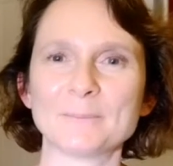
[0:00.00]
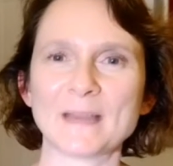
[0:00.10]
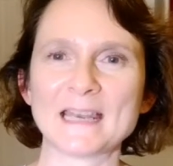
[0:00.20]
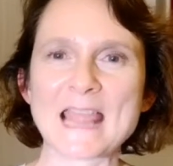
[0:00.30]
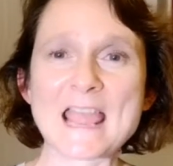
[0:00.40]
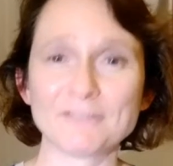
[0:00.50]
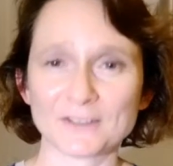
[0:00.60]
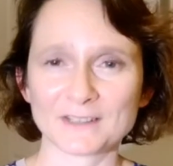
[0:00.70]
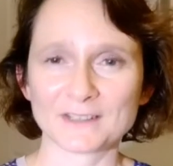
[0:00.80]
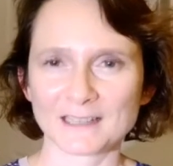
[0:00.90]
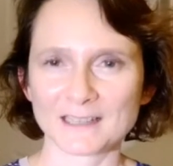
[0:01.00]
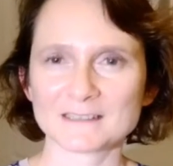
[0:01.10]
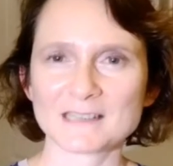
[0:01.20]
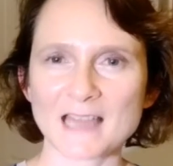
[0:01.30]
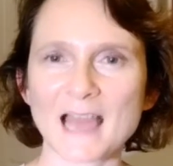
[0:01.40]
and effort that it
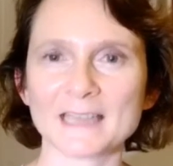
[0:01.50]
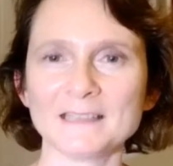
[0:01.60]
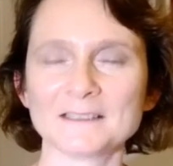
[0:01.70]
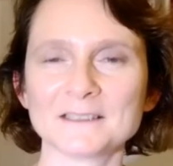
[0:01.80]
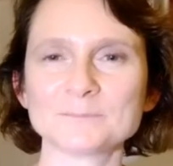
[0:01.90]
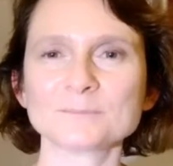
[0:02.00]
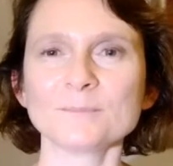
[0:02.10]
can take.